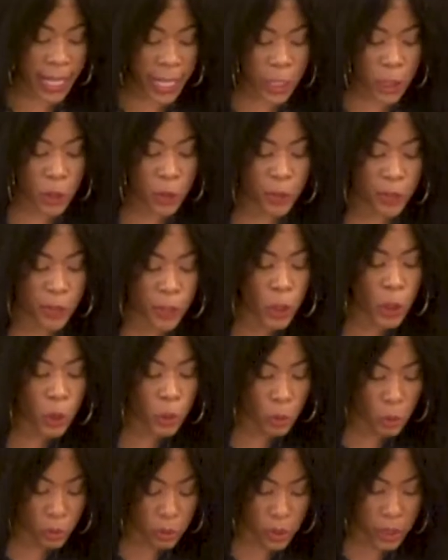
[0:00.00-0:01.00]
its
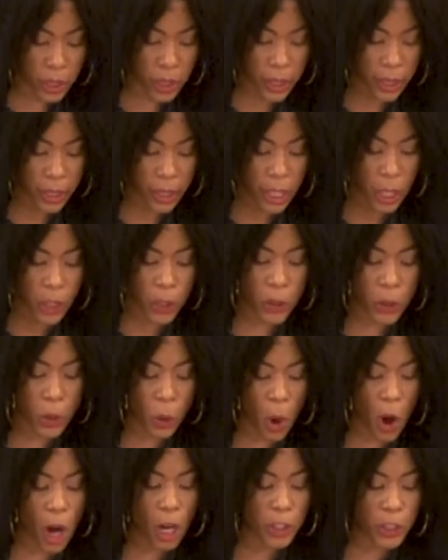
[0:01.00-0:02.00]
fruit,
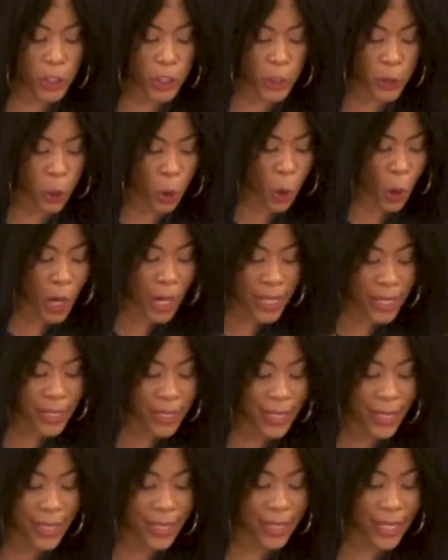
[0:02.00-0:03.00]
you are sure
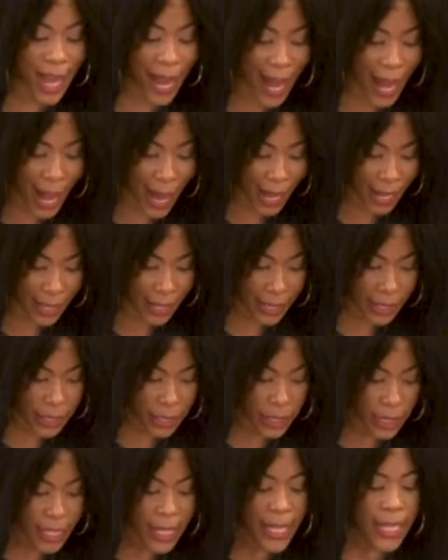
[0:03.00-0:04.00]
to die.
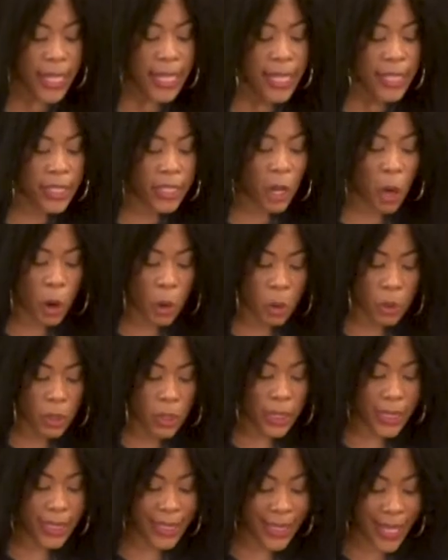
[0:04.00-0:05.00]
So
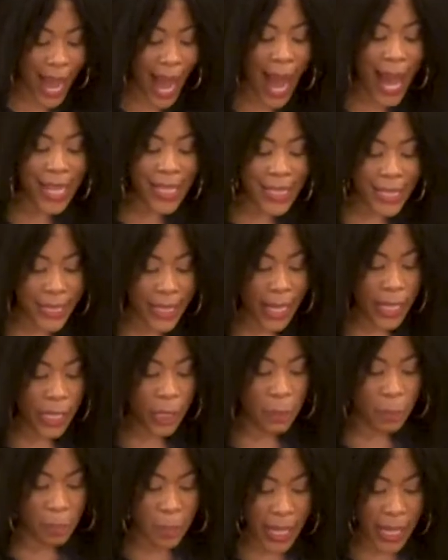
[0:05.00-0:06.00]
die
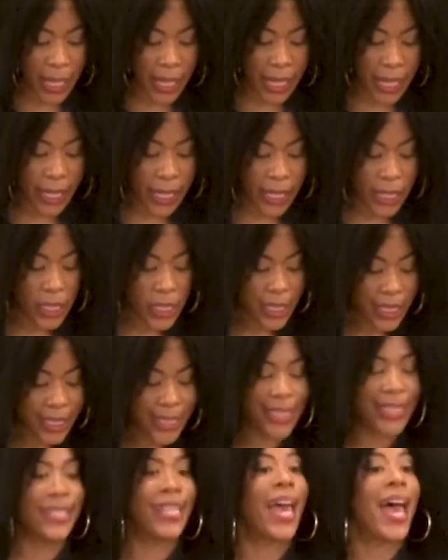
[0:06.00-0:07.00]
didn't mean
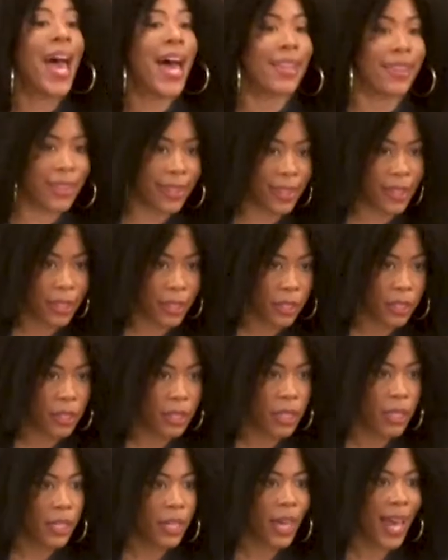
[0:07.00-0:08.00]
death
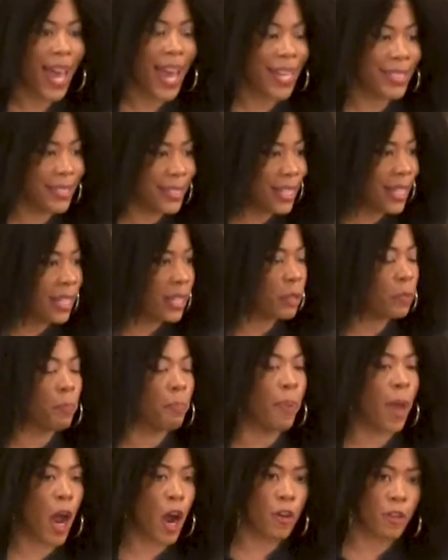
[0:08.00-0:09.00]
as in
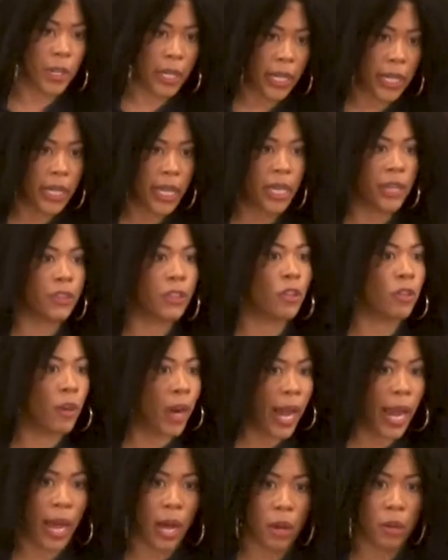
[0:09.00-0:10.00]
buried in the
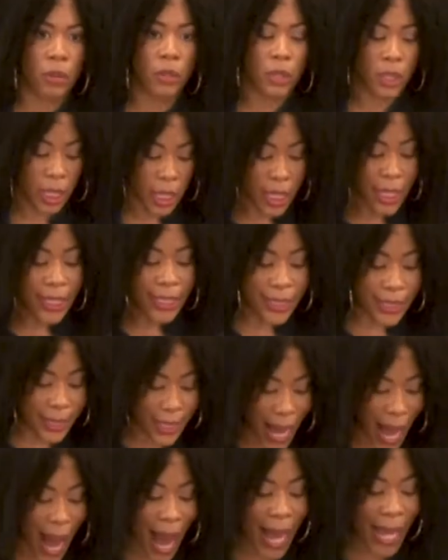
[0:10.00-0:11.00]
ground.
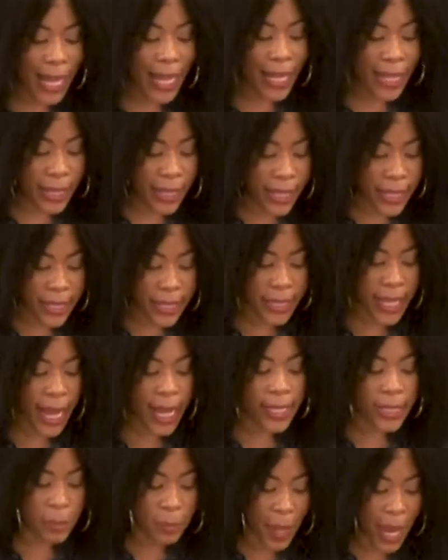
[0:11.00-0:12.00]
Die in this
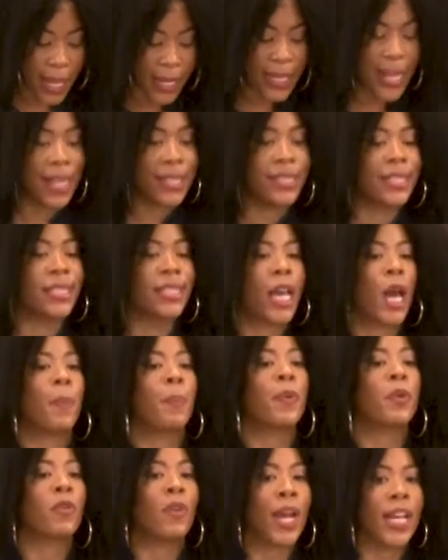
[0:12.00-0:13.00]
case meant a
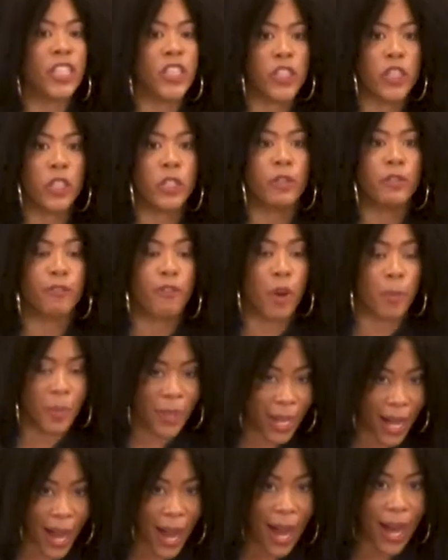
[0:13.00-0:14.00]
separation from
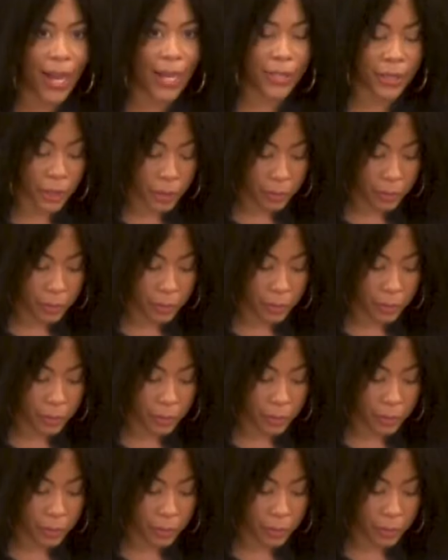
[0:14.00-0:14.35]
God.